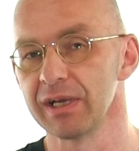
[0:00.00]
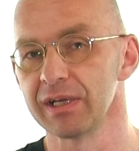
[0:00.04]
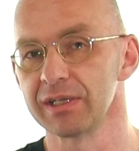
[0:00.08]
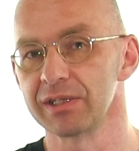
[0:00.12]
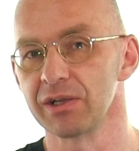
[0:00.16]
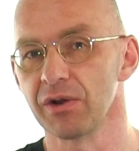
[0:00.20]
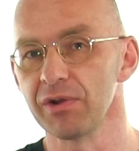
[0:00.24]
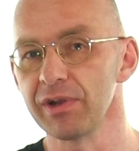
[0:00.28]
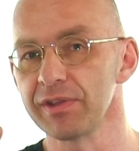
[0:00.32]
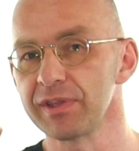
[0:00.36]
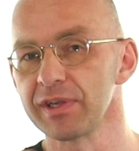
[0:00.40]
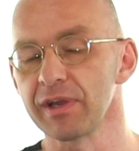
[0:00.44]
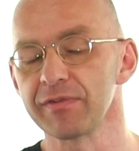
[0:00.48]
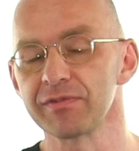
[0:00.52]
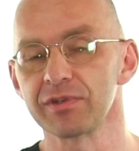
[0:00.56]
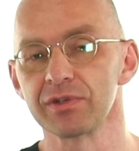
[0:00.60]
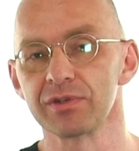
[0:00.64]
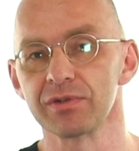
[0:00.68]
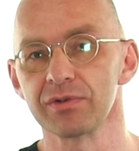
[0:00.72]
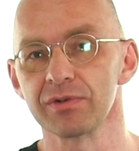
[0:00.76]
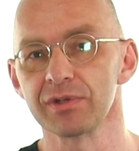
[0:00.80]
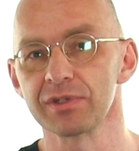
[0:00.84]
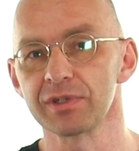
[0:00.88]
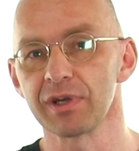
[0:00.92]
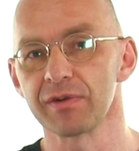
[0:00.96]
The only thing you have to
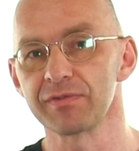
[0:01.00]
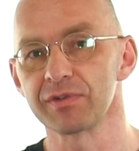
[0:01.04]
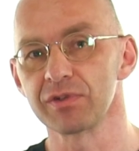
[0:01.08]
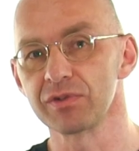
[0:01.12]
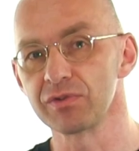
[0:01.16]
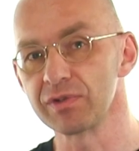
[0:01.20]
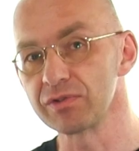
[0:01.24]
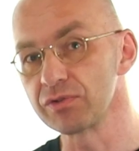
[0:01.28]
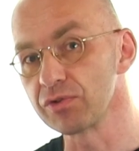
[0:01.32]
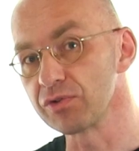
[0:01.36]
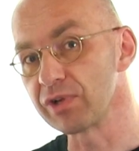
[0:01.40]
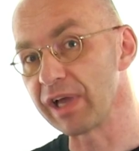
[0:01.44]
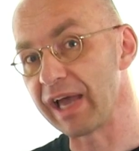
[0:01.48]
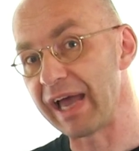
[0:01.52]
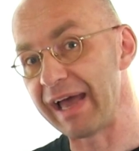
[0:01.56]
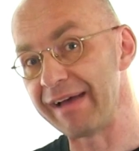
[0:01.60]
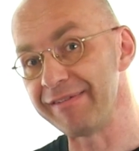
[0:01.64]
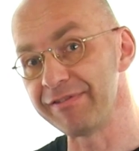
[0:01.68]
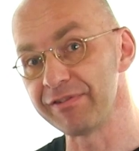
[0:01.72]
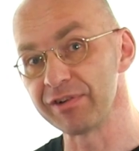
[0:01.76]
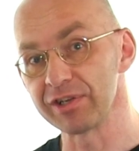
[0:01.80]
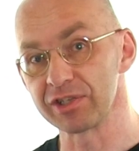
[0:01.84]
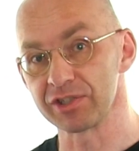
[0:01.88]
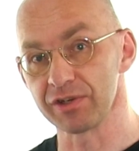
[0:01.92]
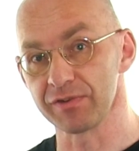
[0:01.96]
do is you have to do the
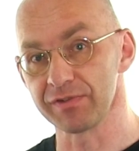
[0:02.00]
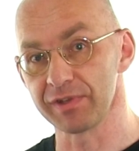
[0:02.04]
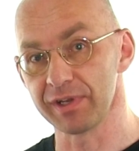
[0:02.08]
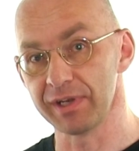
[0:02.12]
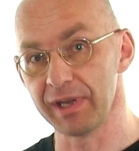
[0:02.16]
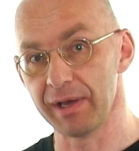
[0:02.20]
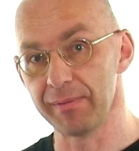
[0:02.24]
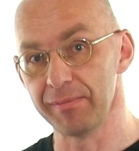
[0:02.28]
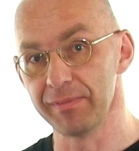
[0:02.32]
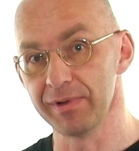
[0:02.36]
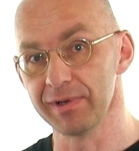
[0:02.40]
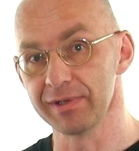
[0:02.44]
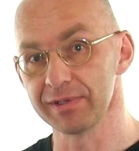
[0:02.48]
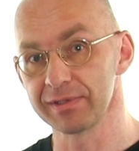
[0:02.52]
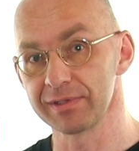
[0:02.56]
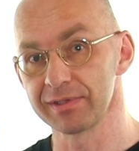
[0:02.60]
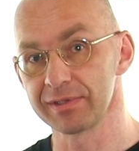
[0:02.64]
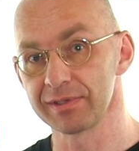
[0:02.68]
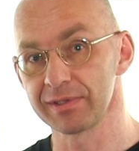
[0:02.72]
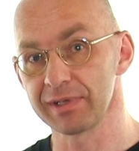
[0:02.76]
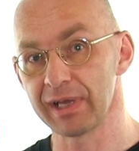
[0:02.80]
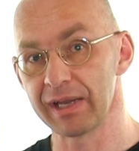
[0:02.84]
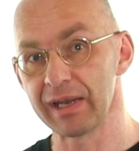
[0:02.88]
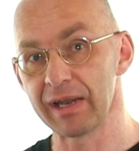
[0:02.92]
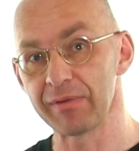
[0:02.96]
average of the
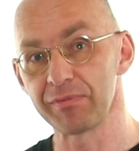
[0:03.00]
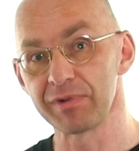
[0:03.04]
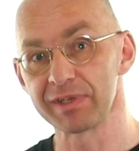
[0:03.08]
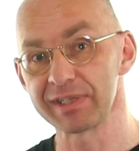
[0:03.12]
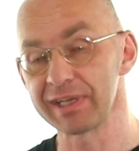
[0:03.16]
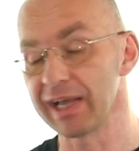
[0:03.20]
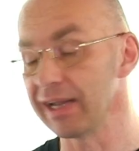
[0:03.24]
numbers, and that will